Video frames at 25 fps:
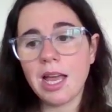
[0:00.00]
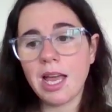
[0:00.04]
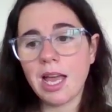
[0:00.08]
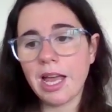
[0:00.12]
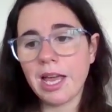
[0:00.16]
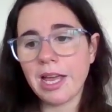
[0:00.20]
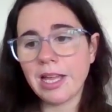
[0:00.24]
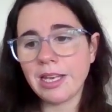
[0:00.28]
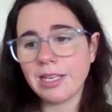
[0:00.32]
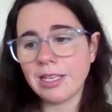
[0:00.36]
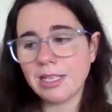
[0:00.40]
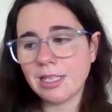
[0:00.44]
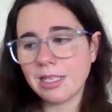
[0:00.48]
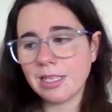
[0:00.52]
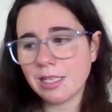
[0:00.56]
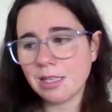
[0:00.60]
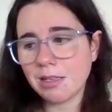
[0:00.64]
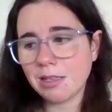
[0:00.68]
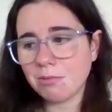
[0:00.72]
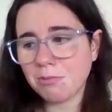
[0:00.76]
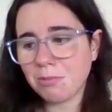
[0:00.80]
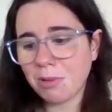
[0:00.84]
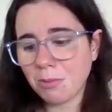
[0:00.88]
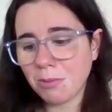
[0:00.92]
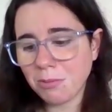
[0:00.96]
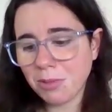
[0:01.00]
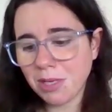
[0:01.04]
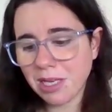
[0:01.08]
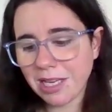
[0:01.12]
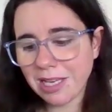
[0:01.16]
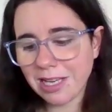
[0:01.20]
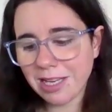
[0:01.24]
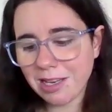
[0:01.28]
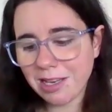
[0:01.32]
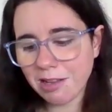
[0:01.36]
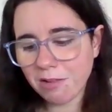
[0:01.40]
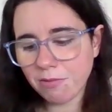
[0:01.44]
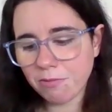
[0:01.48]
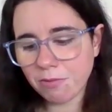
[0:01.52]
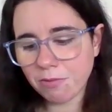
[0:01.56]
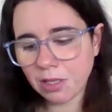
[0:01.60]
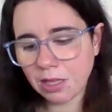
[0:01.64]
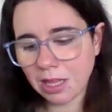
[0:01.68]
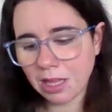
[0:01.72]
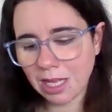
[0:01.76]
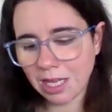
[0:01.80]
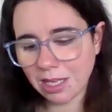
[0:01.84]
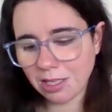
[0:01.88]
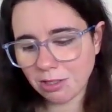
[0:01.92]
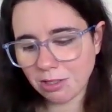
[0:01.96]
And when we live
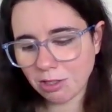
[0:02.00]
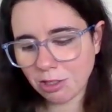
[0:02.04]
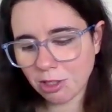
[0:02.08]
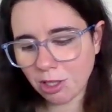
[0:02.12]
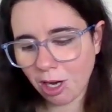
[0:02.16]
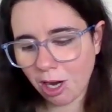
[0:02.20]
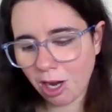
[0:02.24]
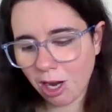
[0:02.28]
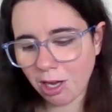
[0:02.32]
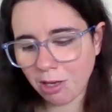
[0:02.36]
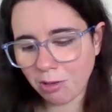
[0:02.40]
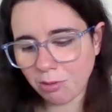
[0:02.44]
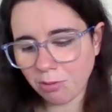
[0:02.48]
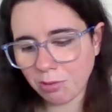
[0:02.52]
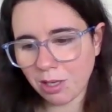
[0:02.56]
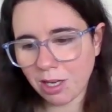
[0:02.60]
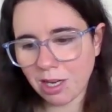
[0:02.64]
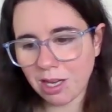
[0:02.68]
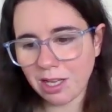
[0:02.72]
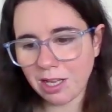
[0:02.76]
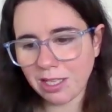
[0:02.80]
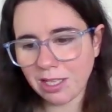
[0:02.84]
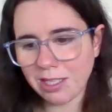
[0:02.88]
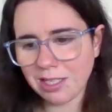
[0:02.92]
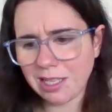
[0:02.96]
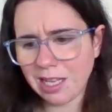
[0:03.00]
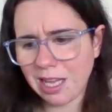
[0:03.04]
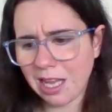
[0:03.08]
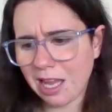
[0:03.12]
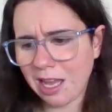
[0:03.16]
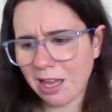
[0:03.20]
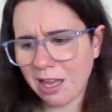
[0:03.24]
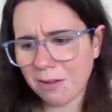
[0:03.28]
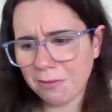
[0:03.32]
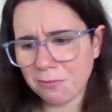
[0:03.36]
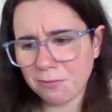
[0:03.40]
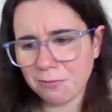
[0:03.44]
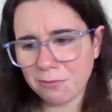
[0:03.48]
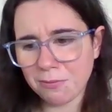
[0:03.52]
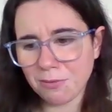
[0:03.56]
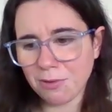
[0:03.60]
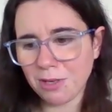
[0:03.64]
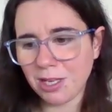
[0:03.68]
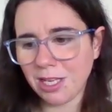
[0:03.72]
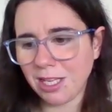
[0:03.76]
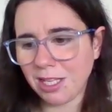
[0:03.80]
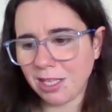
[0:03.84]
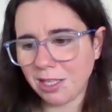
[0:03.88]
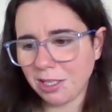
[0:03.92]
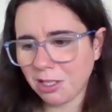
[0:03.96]
with that childlike,
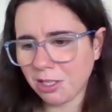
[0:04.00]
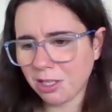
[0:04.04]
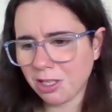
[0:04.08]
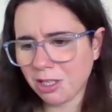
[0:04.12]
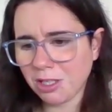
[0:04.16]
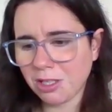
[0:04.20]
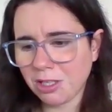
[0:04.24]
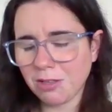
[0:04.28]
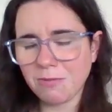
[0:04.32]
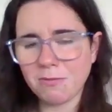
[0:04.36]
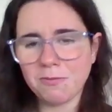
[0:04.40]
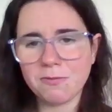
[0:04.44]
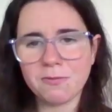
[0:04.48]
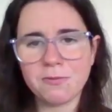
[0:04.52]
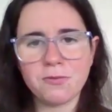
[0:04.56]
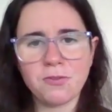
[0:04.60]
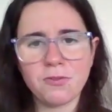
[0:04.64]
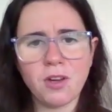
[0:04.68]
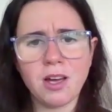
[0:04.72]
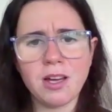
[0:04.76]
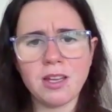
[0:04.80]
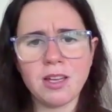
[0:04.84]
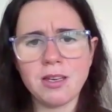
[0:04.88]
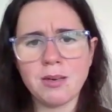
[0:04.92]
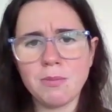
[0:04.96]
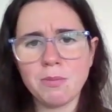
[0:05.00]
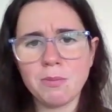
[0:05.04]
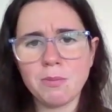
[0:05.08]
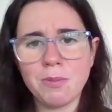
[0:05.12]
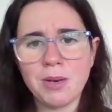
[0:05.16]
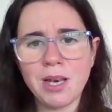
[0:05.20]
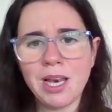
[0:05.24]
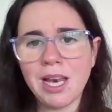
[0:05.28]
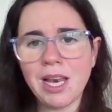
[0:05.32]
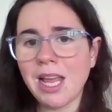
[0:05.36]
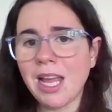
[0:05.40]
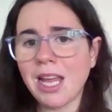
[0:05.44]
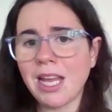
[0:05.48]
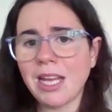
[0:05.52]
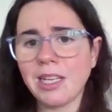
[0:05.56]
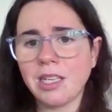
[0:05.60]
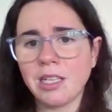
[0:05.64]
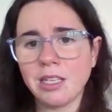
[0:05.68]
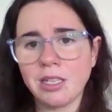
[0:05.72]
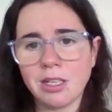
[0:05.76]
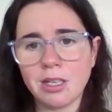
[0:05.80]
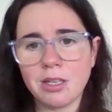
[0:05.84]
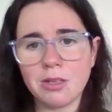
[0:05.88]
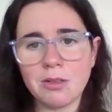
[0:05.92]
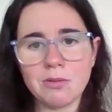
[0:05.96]
carefree, fun,
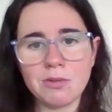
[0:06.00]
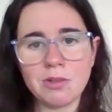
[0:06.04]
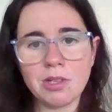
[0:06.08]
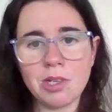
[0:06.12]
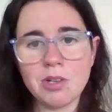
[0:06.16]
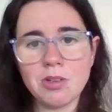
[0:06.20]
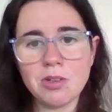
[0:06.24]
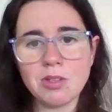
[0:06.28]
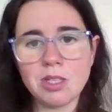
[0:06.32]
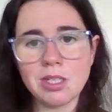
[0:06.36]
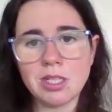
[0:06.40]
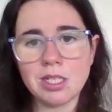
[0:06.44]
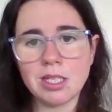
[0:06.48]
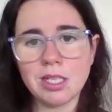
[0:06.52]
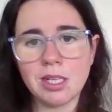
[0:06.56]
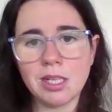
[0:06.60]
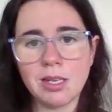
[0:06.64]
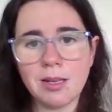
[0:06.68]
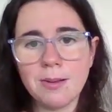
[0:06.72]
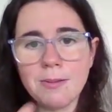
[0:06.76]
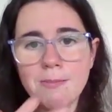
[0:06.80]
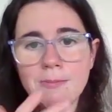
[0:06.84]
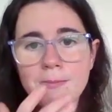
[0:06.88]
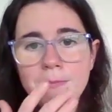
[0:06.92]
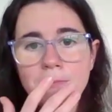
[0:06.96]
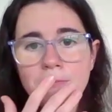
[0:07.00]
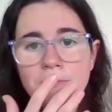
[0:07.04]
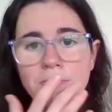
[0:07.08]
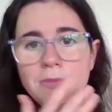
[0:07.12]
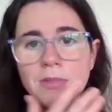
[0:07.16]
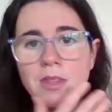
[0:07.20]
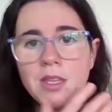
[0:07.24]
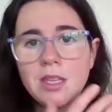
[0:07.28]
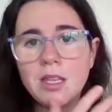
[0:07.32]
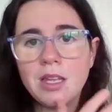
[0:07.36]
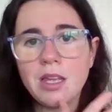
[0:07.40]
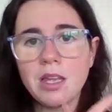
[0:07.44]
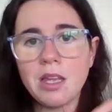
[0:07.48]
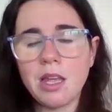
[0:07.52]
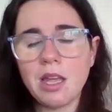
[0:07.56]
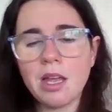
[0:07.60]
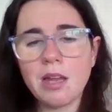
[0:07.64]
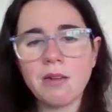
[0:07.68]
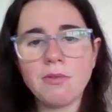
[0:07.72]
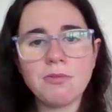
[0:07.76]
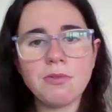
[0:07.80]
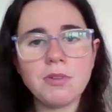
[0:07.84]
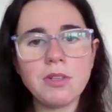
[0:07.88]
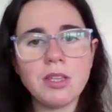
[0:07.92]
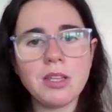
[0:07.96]
play, curiosity,
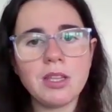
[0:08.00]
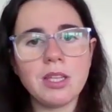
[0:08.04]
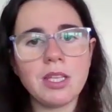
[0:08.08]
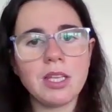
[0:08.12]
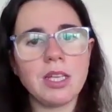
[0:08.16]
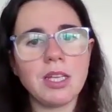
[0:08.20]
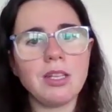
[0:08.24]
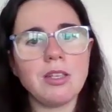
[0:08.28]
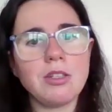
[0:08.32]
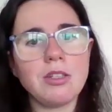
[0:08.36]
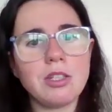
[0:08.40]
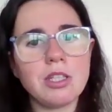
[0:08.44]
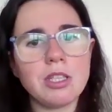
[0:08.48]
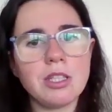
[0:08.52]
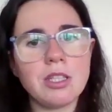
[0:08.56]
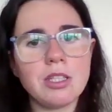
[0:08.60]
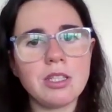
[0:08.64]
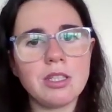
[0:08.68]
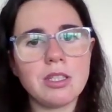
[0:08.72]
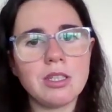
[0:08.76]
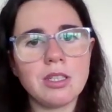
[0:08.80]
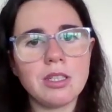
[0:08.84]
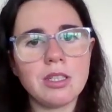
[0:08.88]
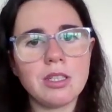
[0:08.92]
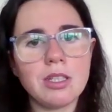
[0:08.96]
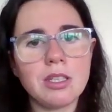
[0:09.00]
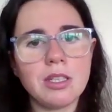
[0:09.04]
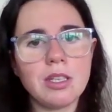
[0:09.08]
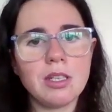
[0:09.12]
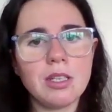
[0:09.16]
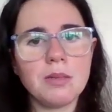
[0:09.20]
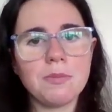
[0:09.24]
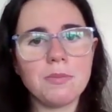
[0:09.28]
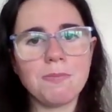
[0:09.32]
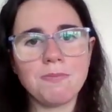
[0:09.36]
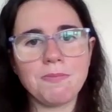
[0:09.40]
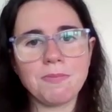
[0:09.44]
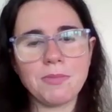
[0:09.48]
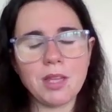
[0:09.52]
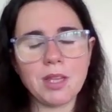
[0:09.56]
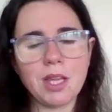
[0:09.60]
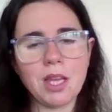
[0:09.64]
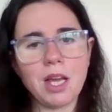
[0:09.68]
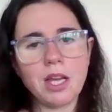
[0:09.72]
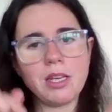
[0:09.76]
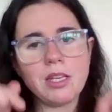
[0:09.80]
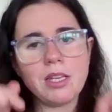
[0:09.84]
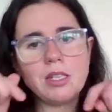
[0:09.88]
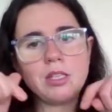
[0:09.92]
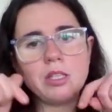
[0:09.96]
everything just
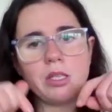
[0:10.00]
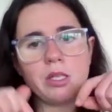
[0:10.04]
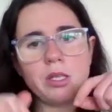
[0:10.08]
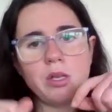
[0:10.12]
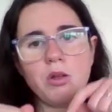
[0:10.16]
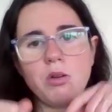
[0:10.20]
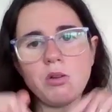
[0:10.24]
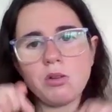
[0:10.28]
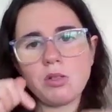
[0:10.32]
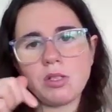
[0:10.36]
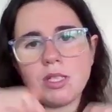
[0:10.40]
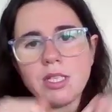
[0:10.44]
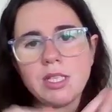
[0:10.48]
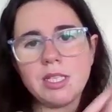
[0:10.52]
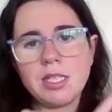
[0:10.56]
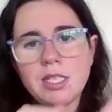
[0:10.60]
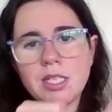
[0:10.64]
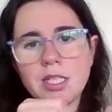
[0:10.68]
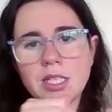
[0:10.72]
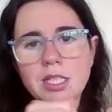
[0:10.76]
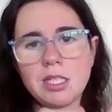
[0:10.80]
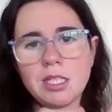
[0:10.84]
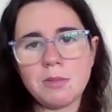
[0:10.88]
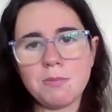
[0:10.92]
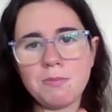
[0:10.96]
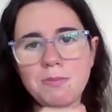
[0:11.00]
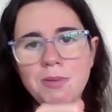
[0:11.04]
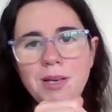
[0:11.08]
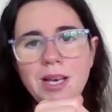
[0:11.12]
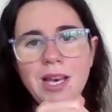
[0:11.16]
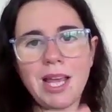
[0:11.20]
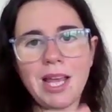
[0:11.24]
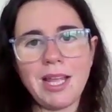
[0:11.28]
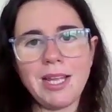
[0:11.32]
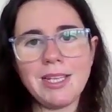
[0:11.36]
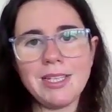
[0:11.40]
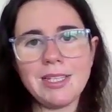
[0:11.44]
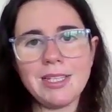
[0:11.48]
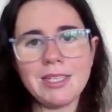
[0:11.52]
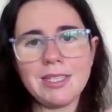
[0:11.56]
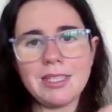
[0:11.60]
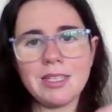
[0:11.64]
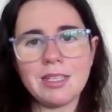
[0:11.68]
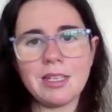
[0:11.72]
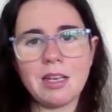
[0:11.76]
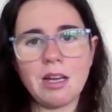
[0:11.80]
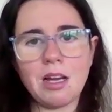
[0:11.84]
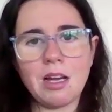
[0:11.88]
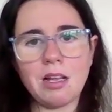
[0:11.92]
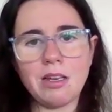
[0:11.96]
kind of slots into
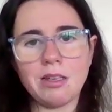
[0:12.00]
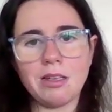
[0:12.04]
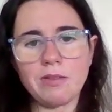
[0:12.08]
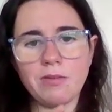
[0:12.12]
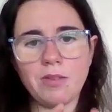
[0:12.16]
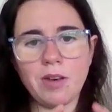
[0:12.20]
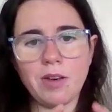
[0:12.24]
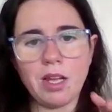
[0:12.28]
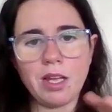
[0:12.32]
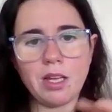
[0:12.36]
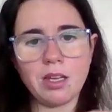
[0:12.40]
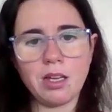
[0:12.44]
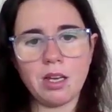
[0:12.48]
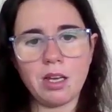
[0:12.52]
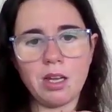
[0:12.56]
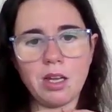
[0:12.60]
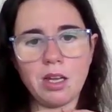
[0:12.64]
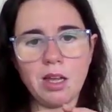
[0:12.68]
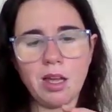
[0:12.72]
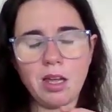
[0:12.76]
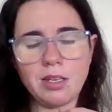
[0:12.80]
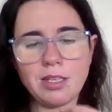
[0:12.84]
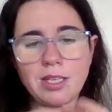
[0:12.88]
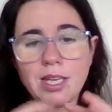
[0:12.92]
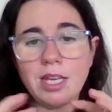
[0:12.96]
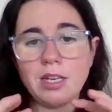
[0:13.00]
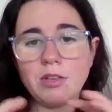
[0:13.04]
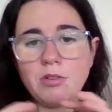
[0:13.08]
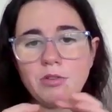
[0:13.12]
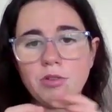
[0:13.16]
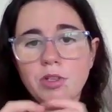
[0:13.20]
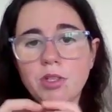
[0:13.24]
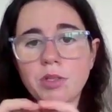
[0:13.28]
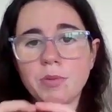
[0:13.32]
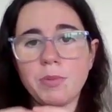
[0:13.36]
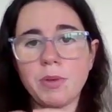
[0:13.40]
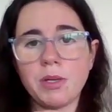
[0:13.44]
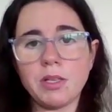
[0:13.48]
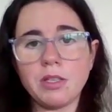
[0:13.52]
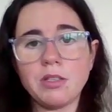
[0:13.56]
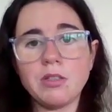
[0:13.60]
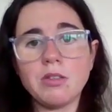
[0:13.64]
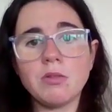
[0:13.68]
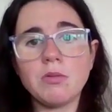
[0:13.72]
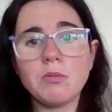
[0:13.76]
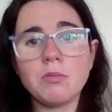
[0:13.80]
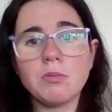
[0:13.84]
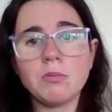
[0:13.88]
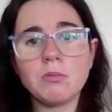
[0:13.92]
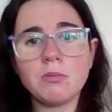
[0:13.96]
place, kind of like a Tetris
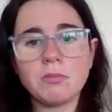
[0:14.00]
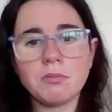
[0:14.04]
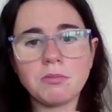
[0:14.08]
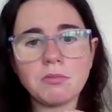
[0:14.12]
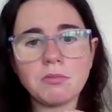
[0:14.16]
puzzle